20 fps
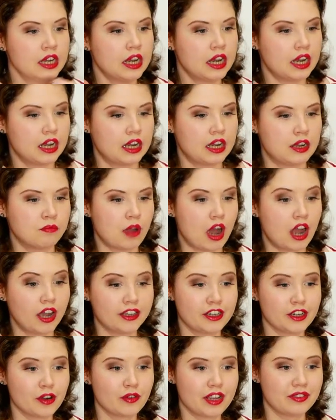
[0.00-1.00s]
I
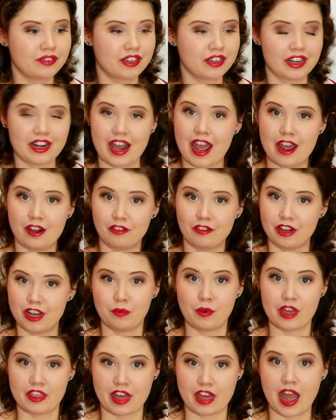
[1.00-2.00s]
don't live in an area
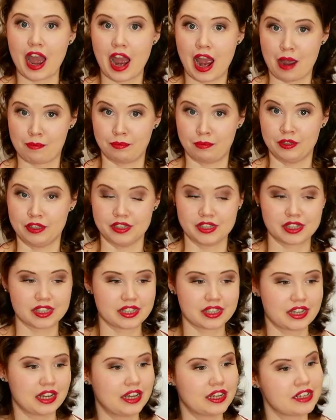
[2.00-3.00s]
where that happens,
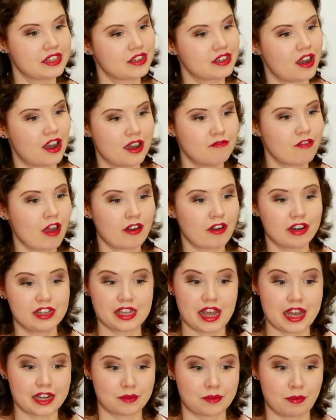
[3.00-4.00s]
and I'm very
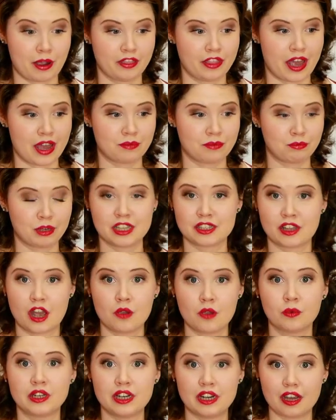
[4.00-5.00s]
sad about that because I
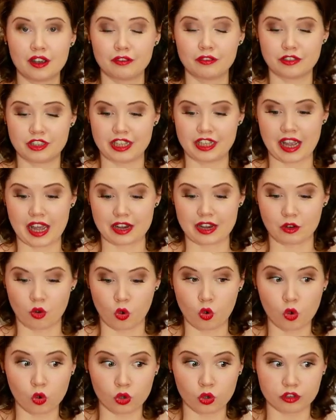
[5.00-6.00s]
would love to get
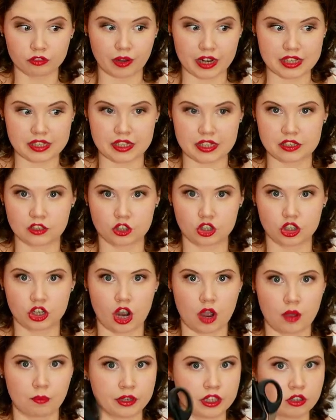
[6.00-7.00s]
all of my scissors
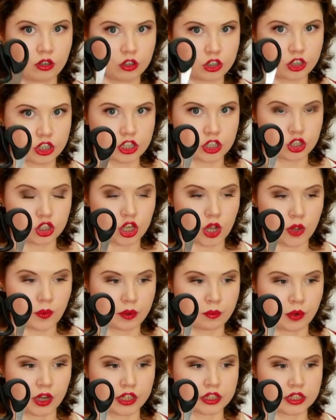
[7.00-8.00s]
sharpened, not just the sewing
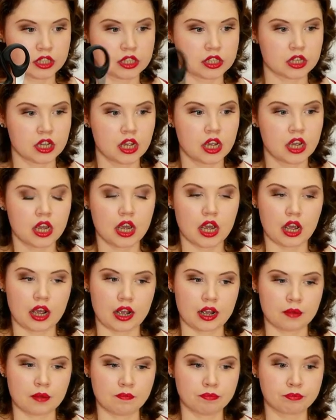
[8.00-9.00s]
ones.
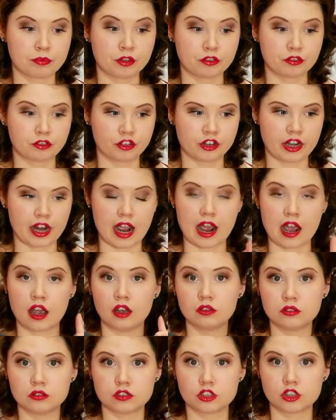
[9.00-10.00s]
But for
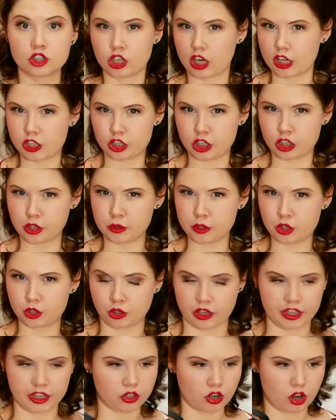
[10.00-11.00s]
now, shall I show you a
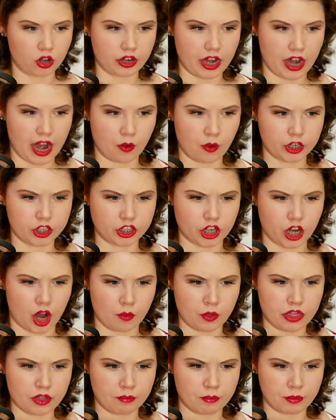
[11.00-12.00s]
trick on how I
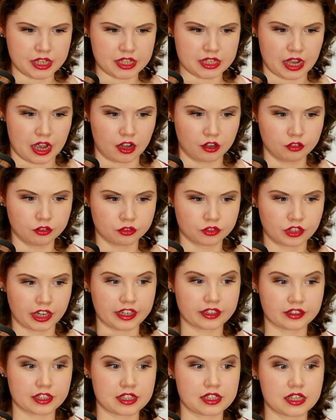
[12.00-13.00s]
sharpen them myself?
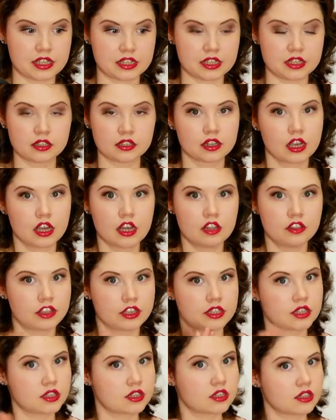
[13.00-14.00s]
Like, this
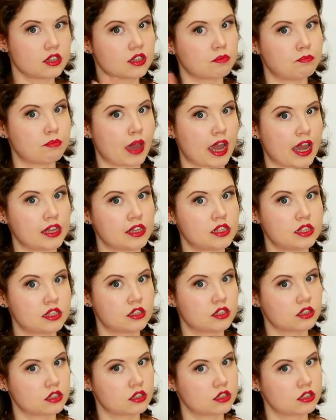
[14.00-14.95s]
isn't the best